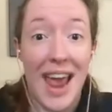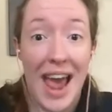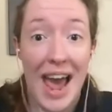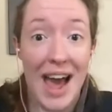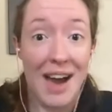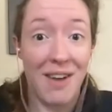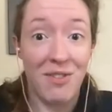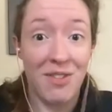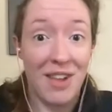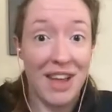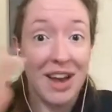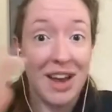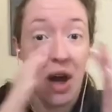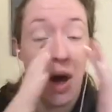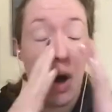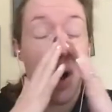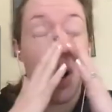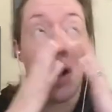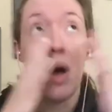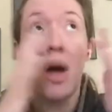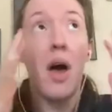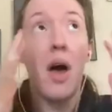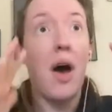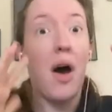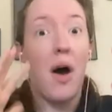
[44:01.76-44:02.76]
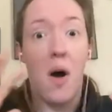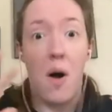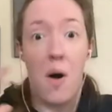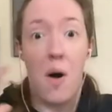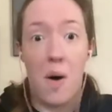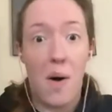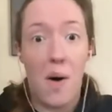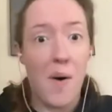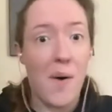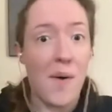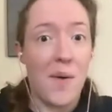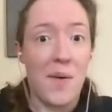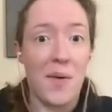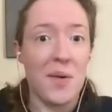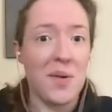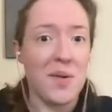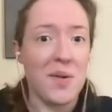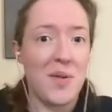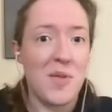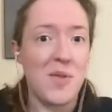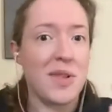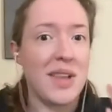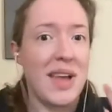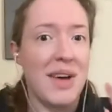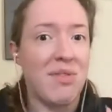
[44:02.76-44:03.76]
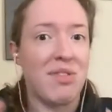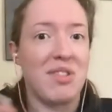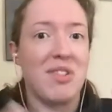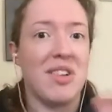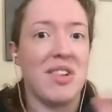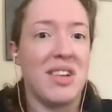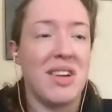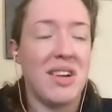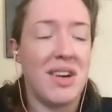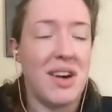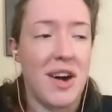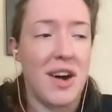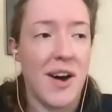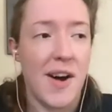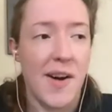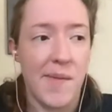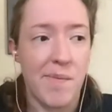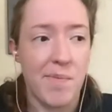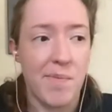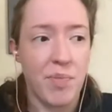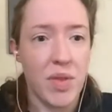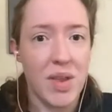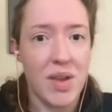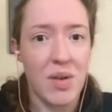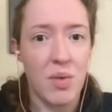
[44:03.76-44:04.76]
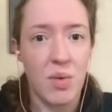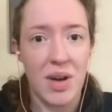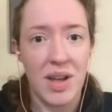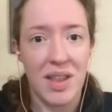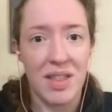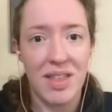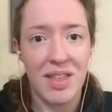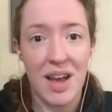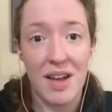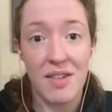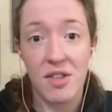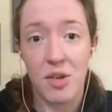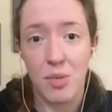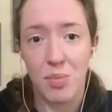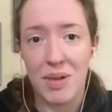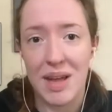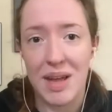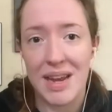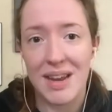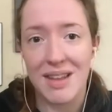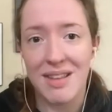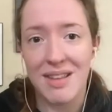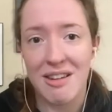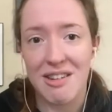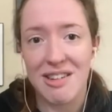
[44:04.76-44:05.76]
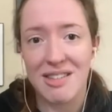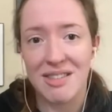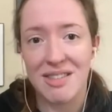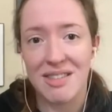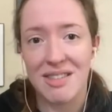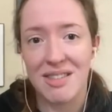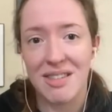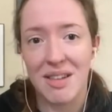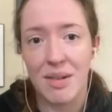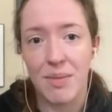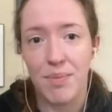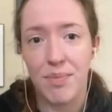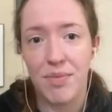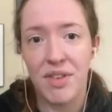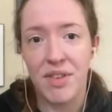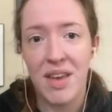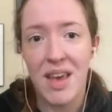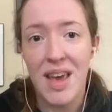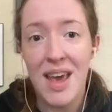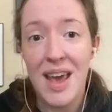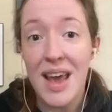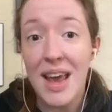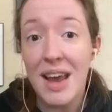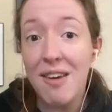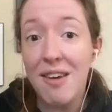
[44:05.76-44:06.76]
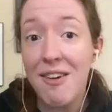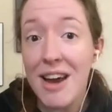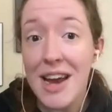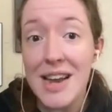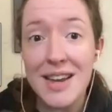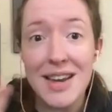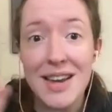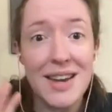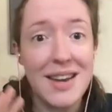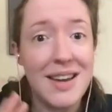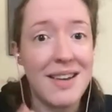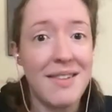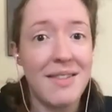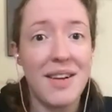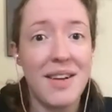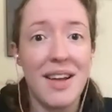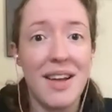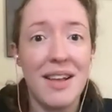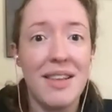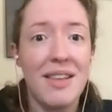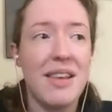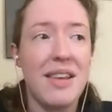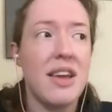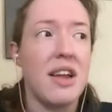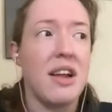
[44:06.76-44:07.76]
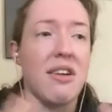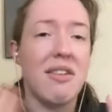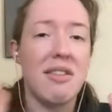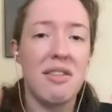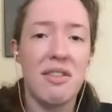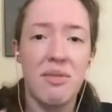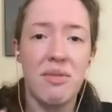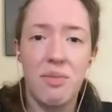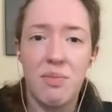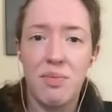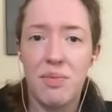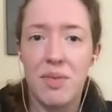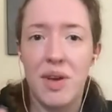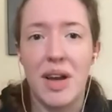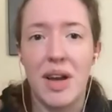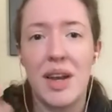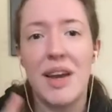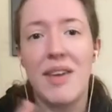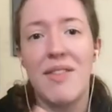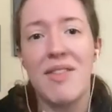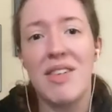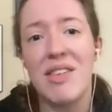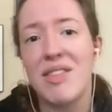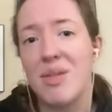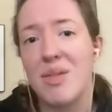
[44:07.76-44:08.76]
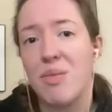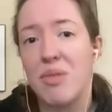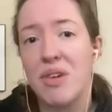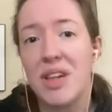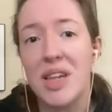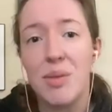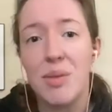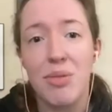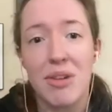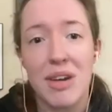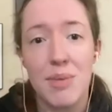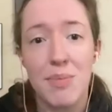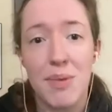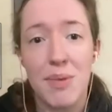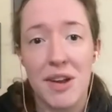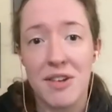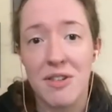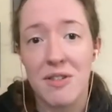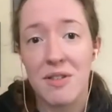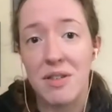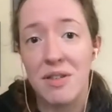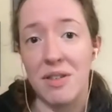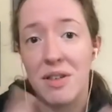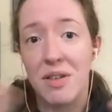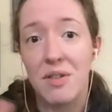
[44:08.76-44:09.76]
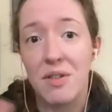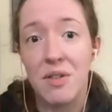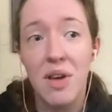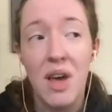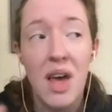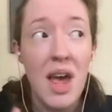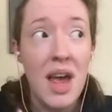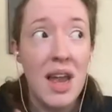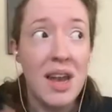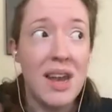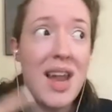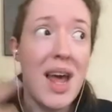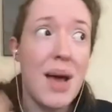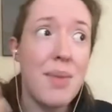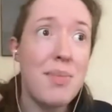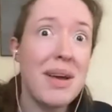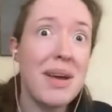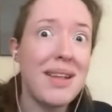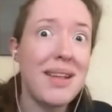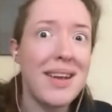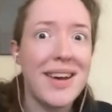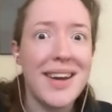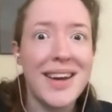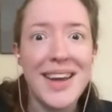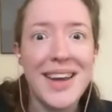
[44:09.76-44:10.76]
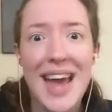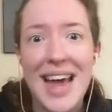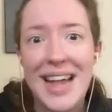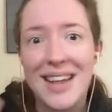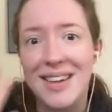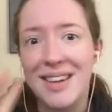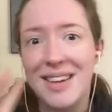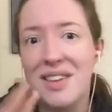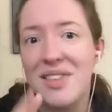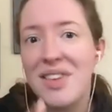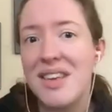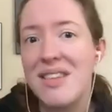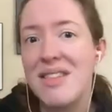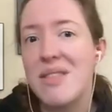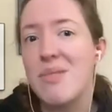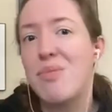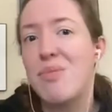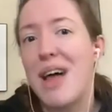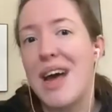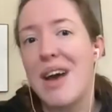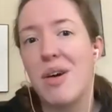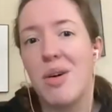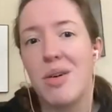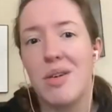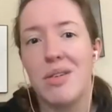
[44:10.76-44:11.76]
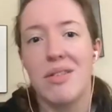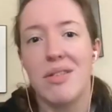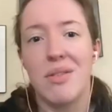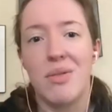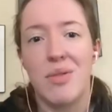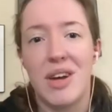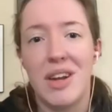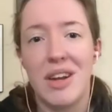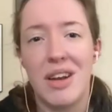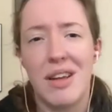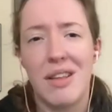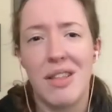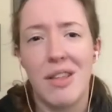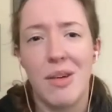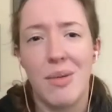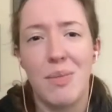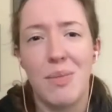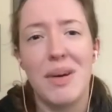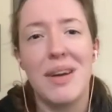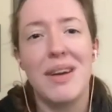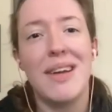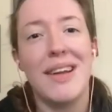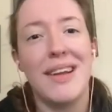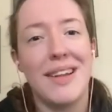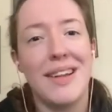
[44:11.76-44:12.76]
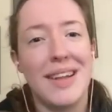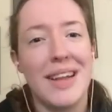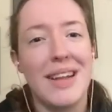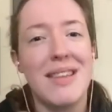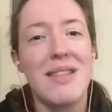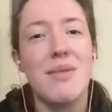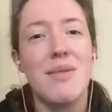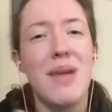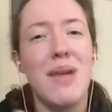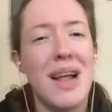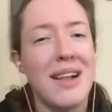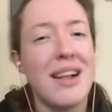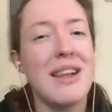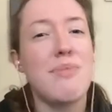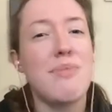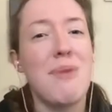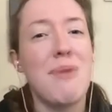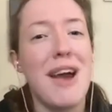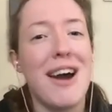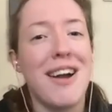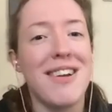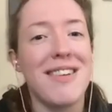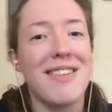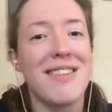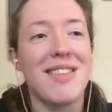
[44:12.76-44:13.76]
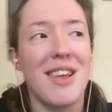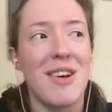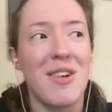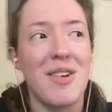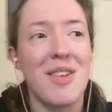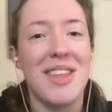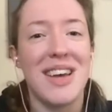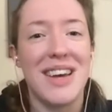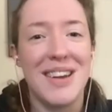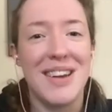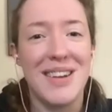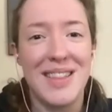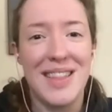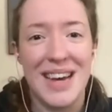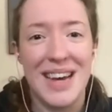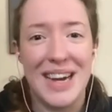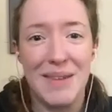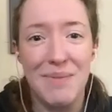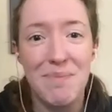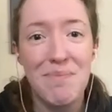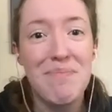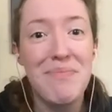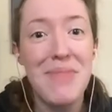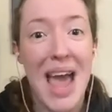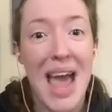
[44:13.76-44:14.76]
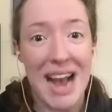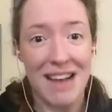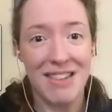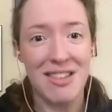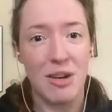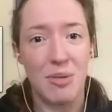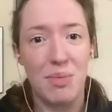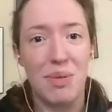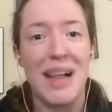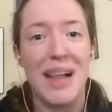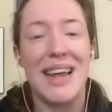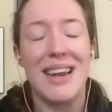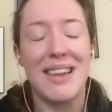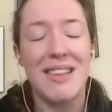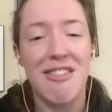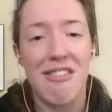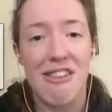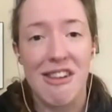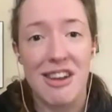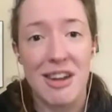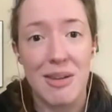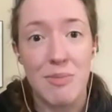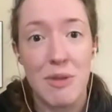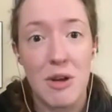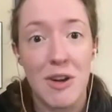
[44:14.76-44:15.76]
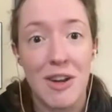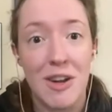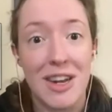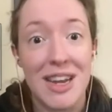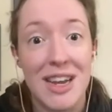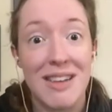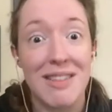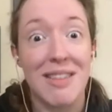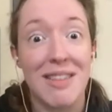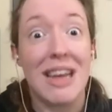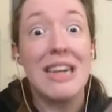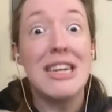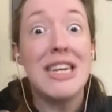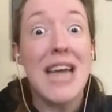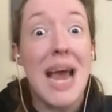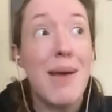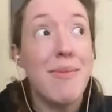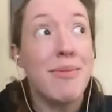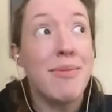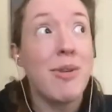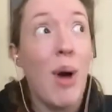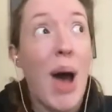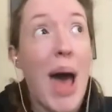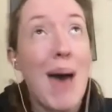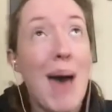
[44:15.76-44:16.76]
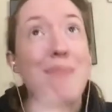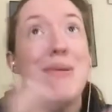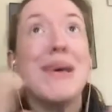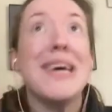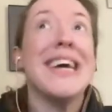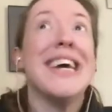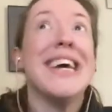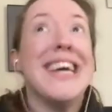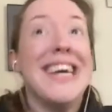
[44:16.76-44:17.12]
have like a whole new level with exoplanetary systems. And granted, it's going to give us some really pretty pictures of nebula and galaxies and black holes and whatnot. Though, but let's be honest, though, the exoplanetary community is like, James Webb,